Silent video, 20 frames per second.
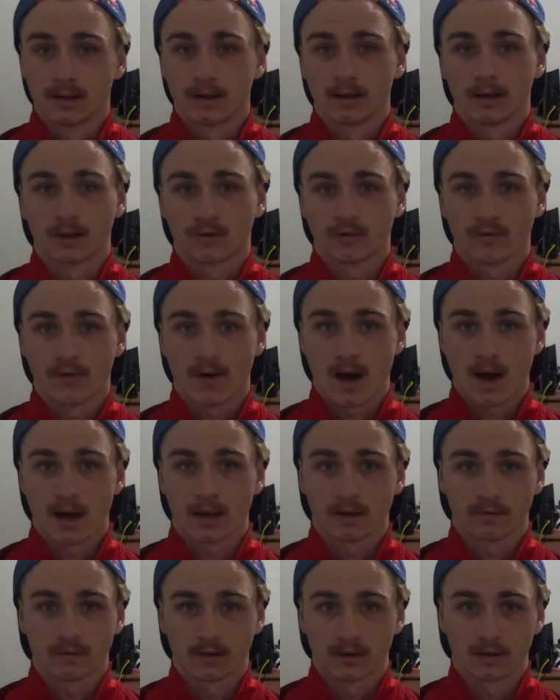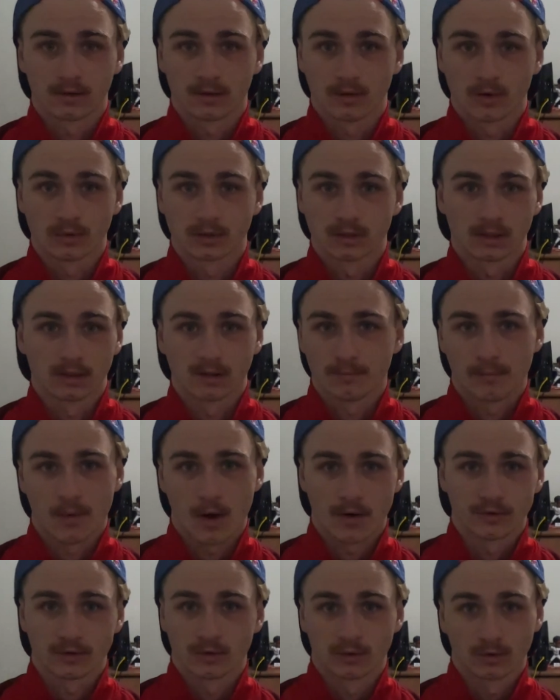it's fine if the associate
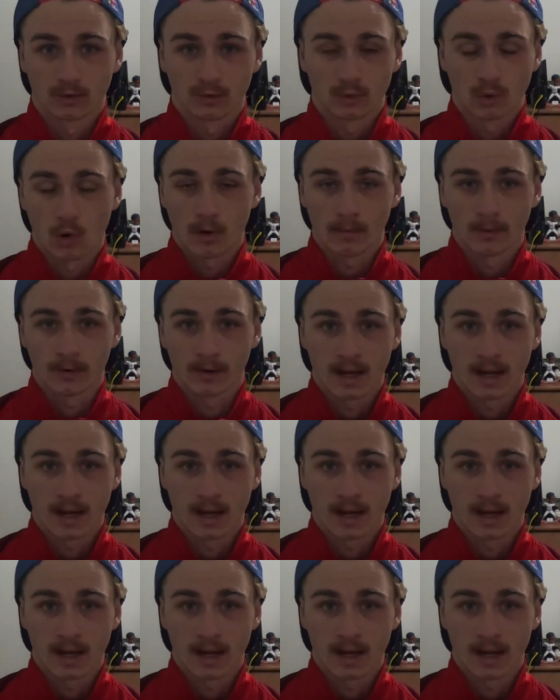sponsors are normal